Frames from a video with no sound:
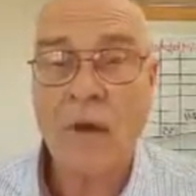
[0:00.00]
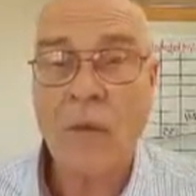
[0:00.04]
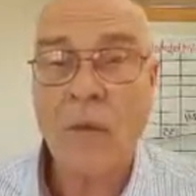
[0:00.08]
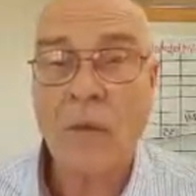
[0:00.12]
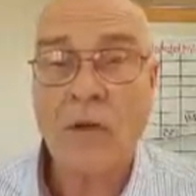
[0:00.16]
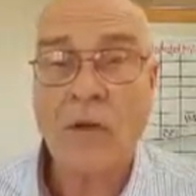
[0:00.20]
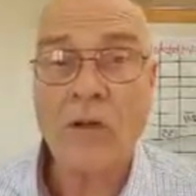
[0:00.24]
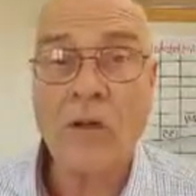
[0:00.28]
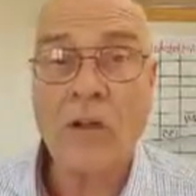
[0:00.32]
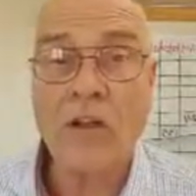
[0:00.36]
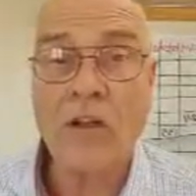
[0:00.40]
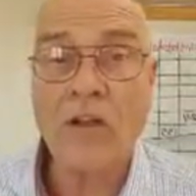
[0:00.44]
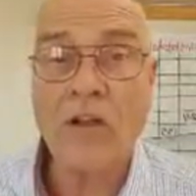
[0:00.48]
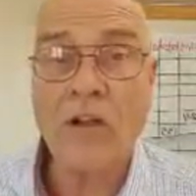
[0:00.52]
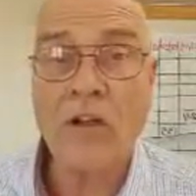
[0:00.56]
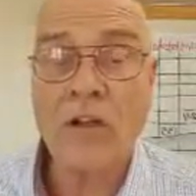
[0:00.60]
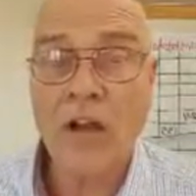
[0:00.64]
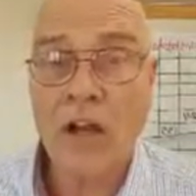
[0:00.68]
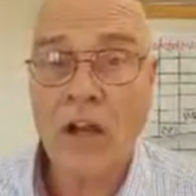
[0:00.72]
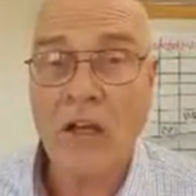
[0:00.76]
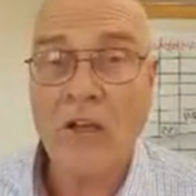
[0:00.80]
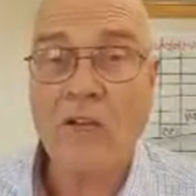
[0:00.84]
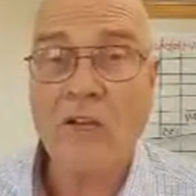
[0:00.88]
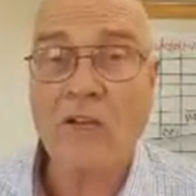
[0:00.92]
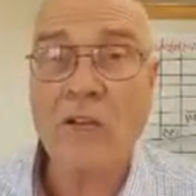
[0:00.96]
We're going to
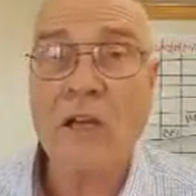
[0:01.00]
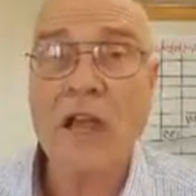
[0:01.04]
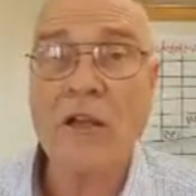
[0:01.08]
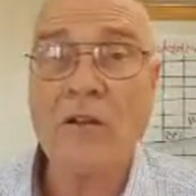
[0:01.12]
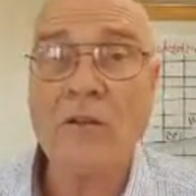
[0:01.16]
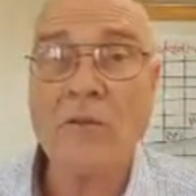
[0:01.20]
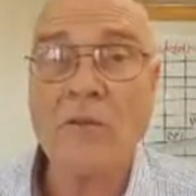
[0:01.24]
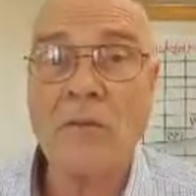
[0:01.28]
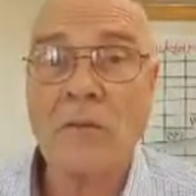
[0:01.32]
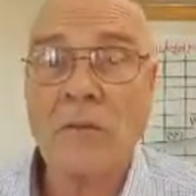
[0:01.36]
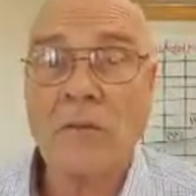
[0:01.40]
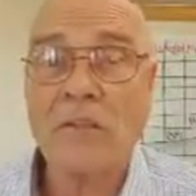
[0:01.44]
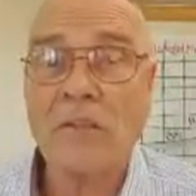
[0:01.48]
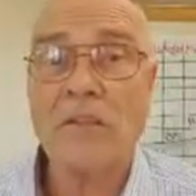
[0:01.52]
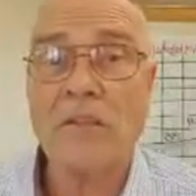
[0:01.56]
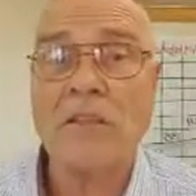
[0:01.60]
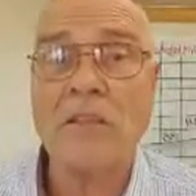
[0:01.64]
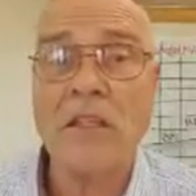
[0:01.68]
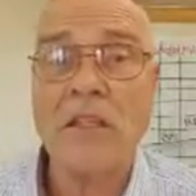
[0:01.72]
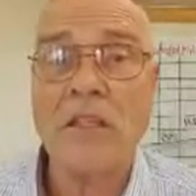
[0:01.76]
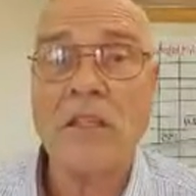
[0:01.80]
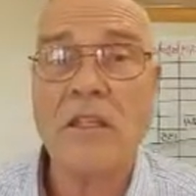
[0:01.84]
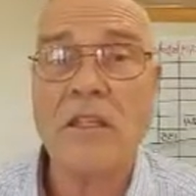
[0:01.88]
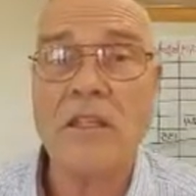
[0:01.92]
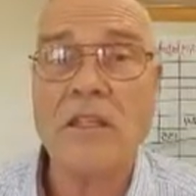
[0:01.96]
contract
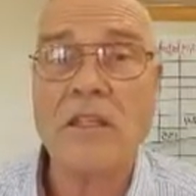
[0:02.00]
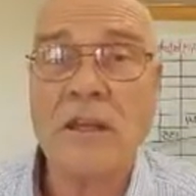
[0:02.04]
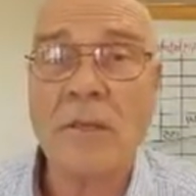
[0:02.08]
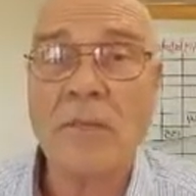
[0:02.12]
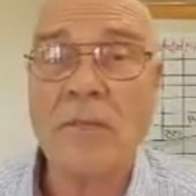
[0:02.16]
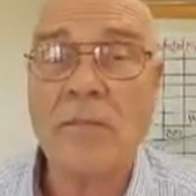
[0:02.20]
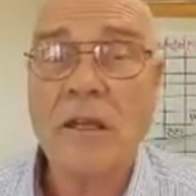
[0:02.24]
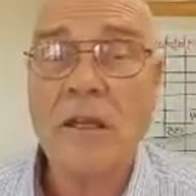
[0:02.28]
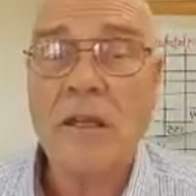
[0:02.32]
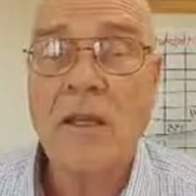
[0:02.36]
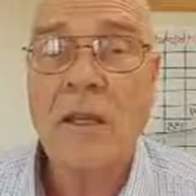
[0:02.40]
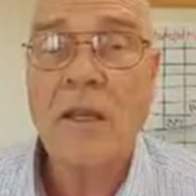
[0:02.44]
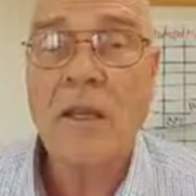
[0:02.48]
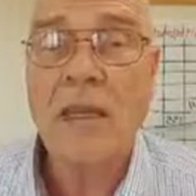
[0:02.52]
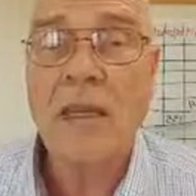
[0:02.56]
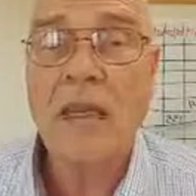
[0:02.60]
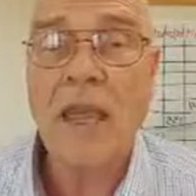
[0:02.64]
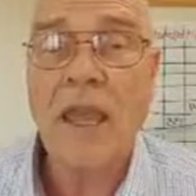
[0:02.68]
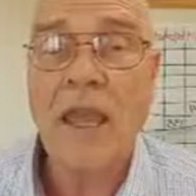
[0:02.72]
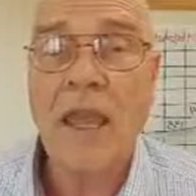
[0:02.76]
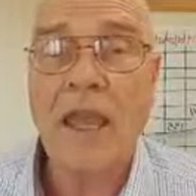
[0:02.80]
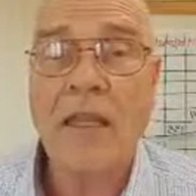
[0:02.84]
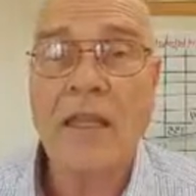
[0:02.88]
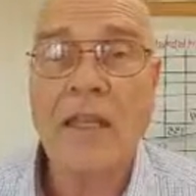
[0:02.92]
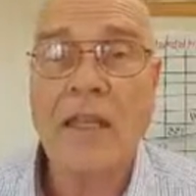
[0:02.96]
with the sub,
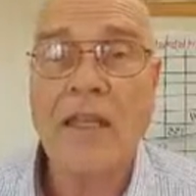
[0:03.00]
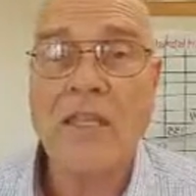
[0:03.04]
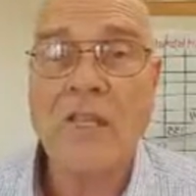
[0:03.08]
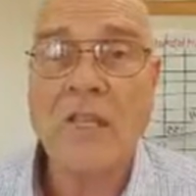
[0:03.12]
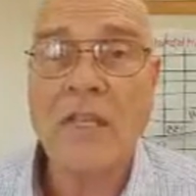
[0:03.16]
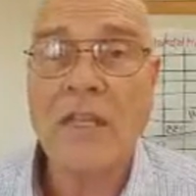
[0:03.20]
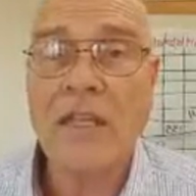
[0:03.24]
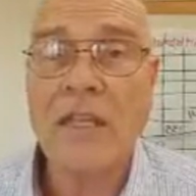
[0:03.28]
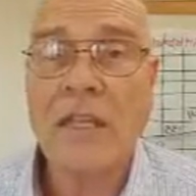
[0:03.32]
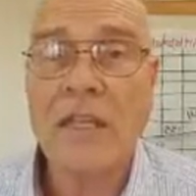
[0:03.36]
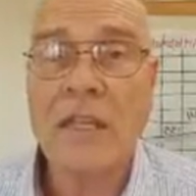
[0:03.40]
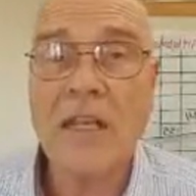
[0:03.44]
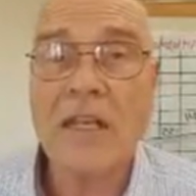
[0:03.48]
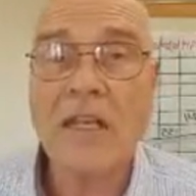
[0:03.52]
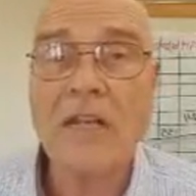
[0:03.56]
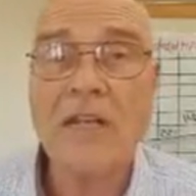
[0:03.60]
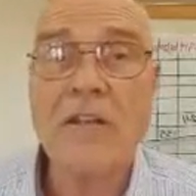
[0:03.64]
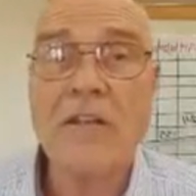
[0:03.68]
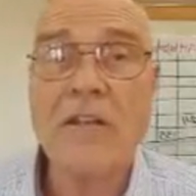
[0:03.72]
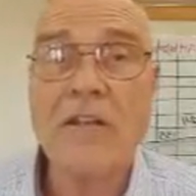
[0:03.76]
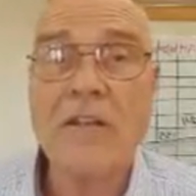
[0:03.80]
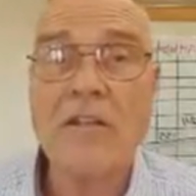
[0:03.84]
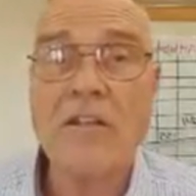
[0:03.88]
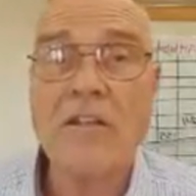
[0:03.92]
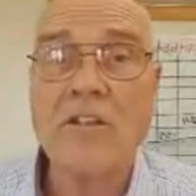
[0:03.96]
and he's going to get in
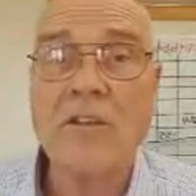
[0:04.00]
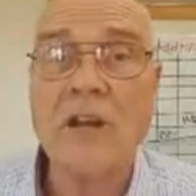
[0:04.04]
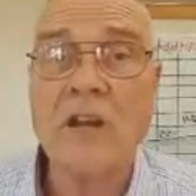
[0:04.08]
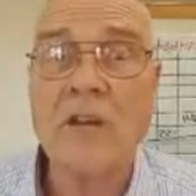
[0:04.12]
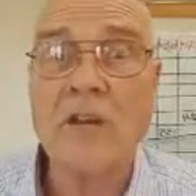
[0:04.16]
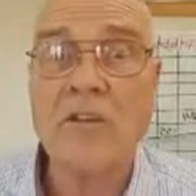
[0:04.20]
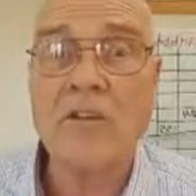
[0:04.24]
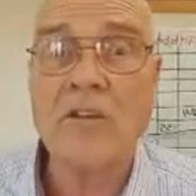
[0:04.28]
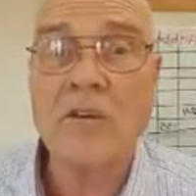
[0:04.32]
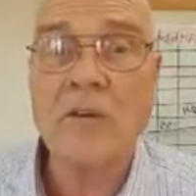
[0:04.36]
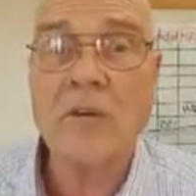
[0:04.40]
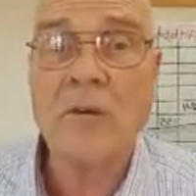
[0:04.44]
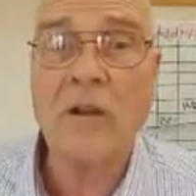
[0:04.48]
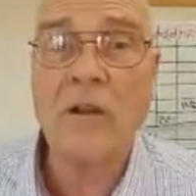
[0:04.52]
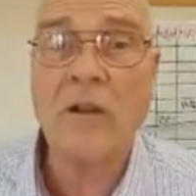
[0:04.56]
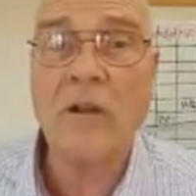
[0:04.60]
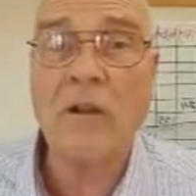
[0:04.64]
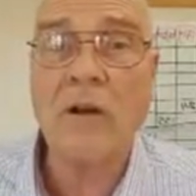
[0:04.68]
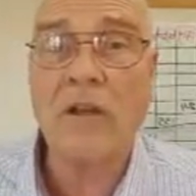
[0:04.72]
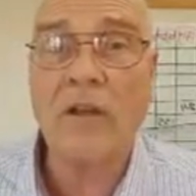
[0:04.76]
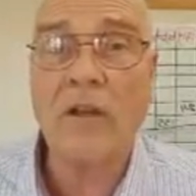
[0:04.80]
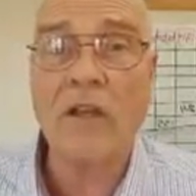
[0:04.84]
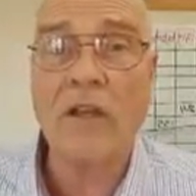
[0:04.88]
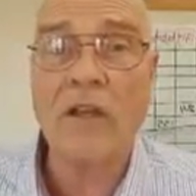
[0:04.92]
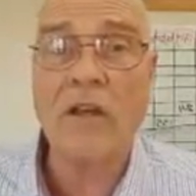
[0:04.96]
there and start doing
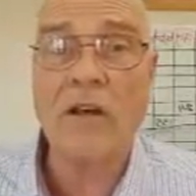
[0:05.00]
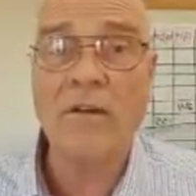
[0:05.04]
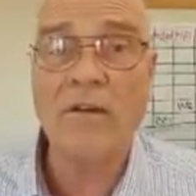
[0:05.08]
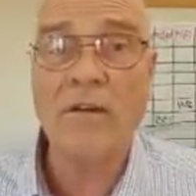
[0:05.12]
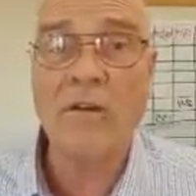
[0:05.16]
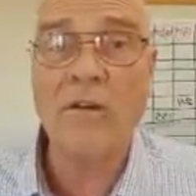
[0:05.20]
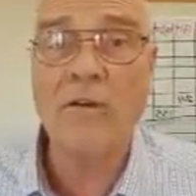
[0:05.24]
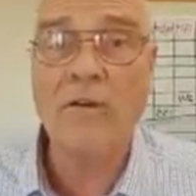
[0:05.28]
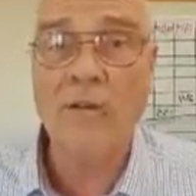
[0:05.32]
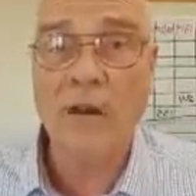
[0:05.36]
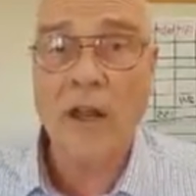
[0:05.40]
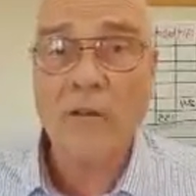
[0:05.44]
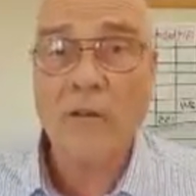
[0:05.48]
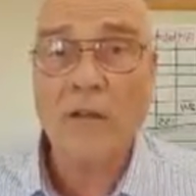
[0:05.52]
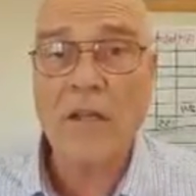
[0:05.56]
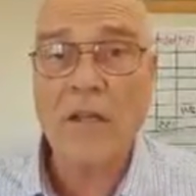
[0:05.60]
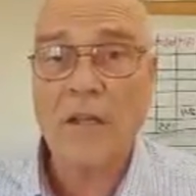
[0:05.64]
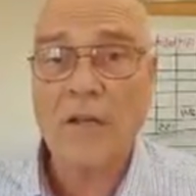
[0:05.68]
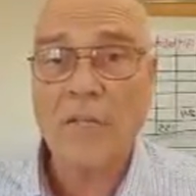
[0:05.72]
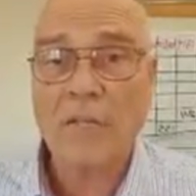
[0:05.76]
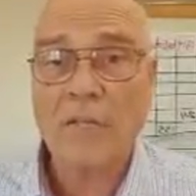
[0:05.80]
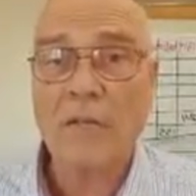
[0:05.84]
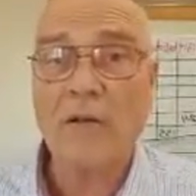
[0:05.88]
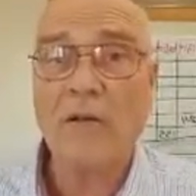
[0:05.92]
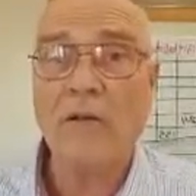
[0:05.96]
all of the
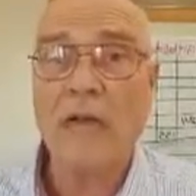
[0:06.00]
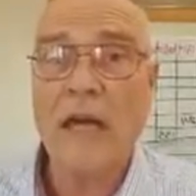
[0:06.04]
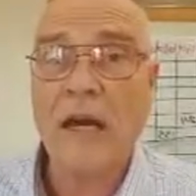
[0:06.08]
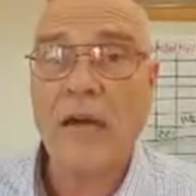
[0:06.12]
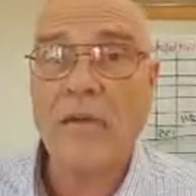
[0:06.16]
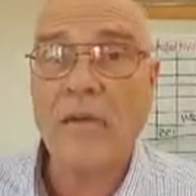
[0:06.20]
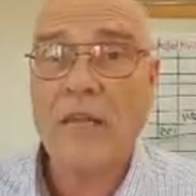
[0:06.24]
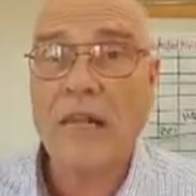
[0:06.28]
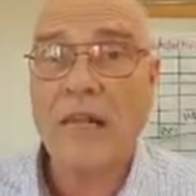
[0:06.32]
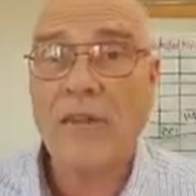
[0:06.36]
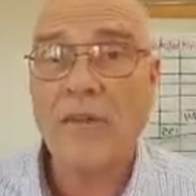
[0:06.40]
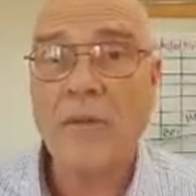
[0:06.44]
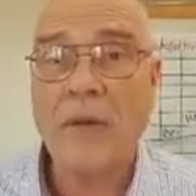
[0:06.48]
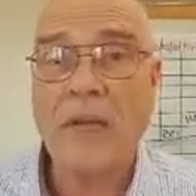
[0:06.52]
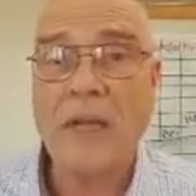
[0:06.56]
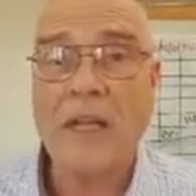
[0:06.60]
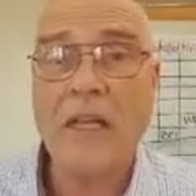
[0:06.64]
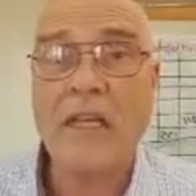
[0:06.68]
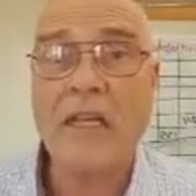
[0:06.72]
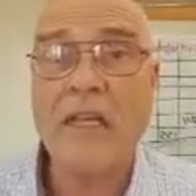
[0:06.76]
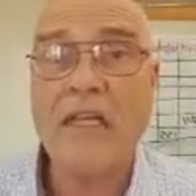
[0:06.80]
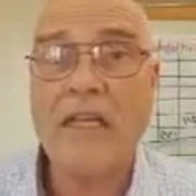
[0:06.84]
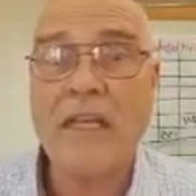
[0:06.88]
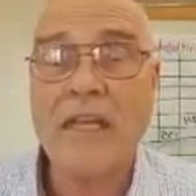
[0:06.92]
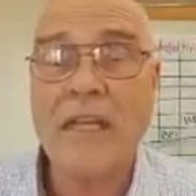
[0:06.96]
framing and build out that we
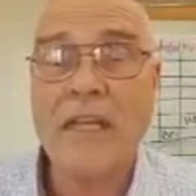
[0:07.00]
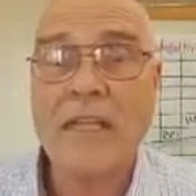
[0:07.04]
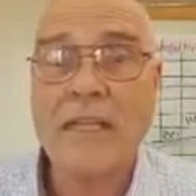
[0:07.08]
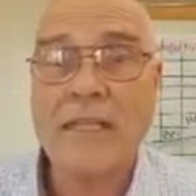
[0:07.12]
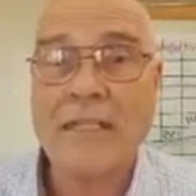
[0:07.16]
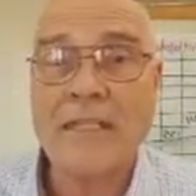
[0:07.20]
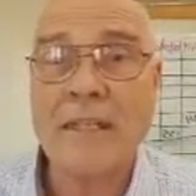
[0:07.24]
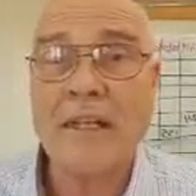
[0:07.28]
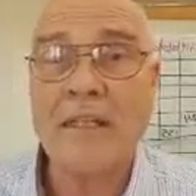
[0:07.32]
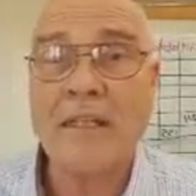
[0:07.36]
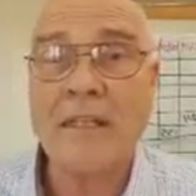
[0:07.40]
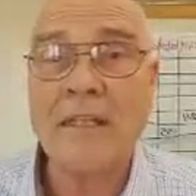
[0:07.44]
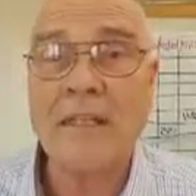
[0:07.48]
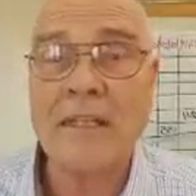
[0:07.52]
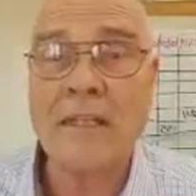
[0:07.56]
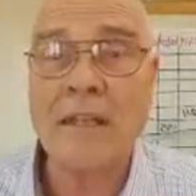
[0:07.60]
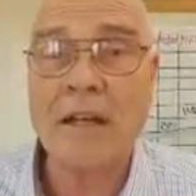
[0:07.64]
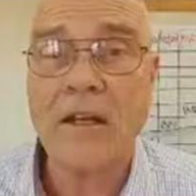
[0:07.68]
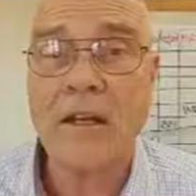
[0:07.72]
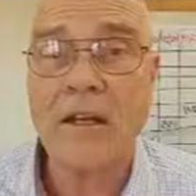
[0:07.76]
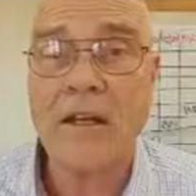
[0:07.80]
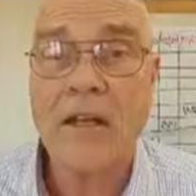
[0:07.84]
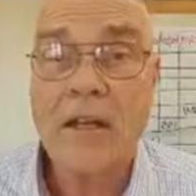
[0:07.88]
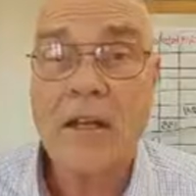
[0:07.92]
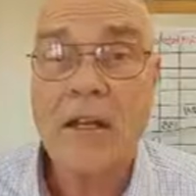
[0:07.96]
needed to get done in
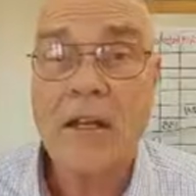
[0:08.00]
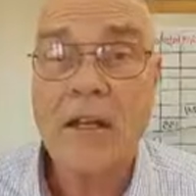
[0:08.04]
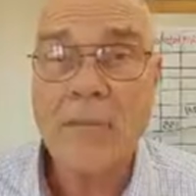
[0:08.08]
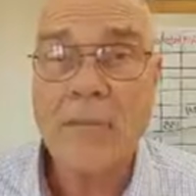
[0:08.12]
there.